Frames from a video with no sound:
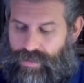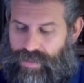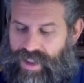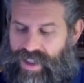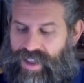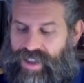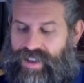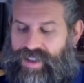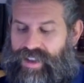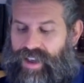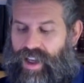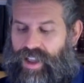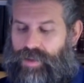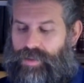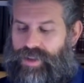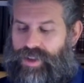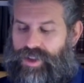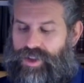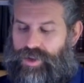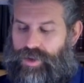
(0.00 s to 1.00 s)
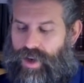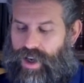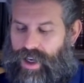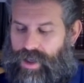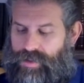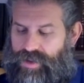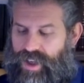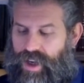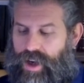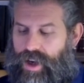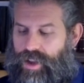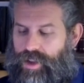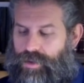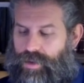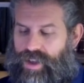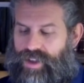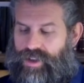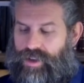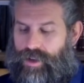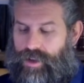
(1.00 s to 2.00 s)
King Solomon describes the
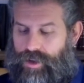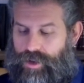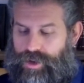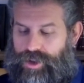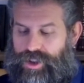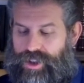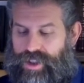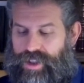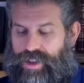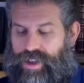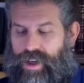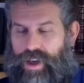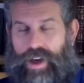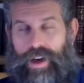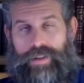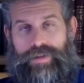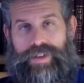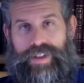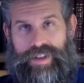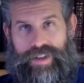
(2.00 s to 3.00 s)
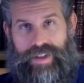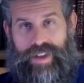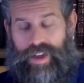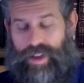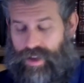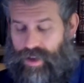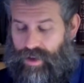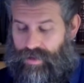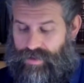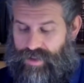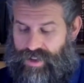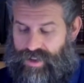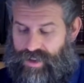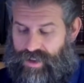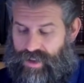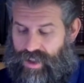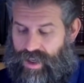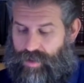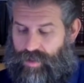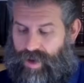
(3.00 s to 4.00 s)
resolution of this
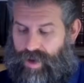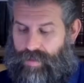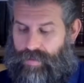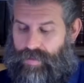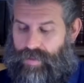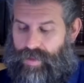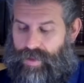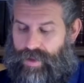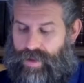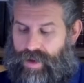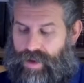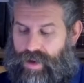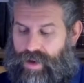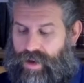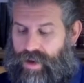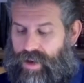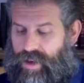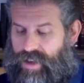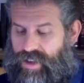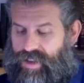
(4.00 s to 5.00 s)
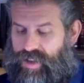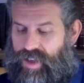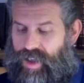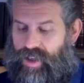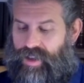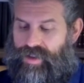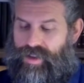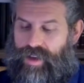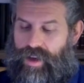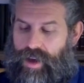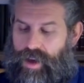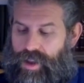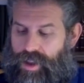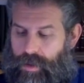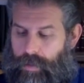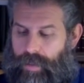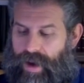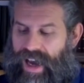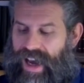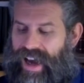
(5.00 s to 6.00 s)
dilemma. He says, the
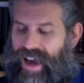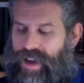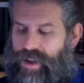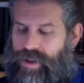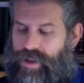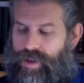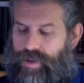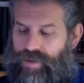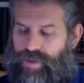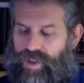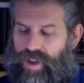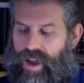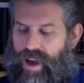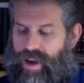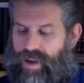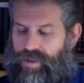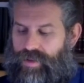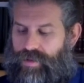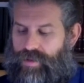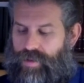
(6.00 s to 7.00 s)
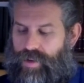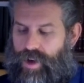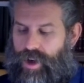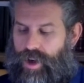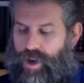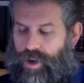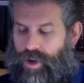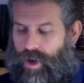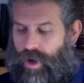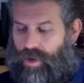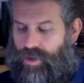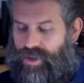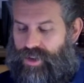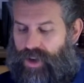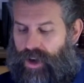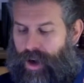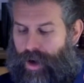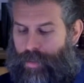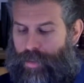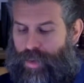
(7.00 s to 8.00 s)
path of life goes
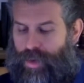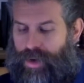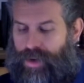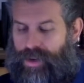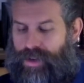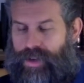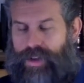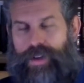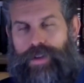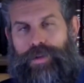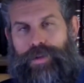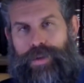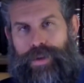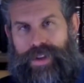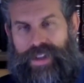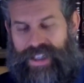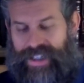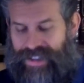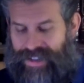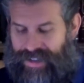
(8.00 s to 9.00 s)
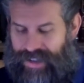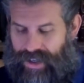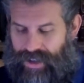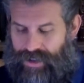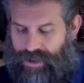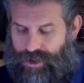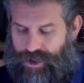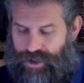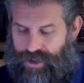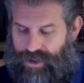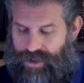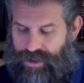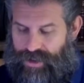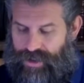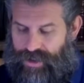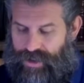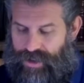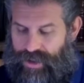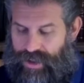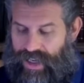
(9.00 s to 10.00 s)
upward for the intelligent
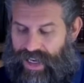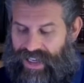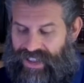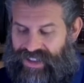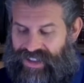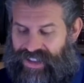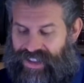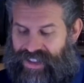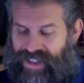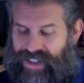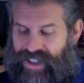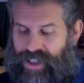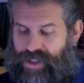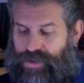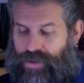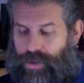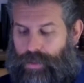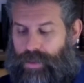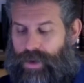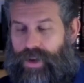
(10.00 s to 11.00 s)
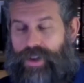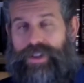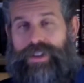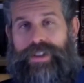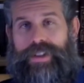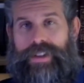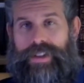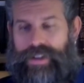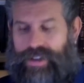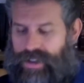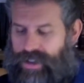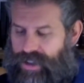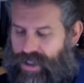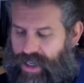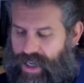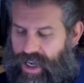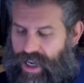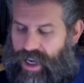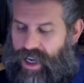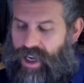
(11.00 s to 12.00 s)
and successful person
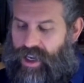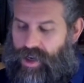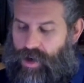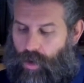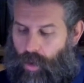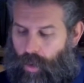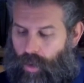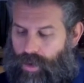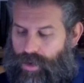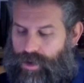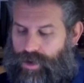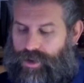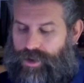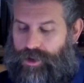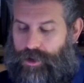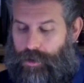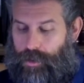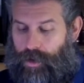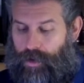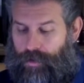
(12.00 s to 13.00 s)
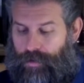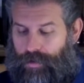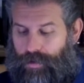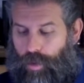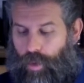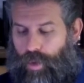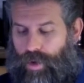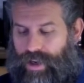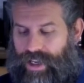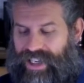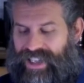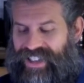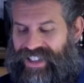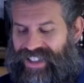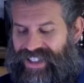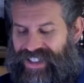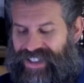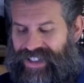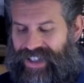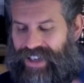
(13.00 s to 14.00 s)
in order to avoid
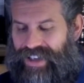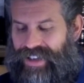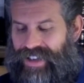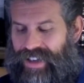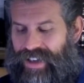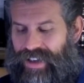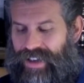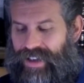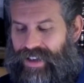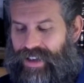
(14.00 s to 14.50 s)
descending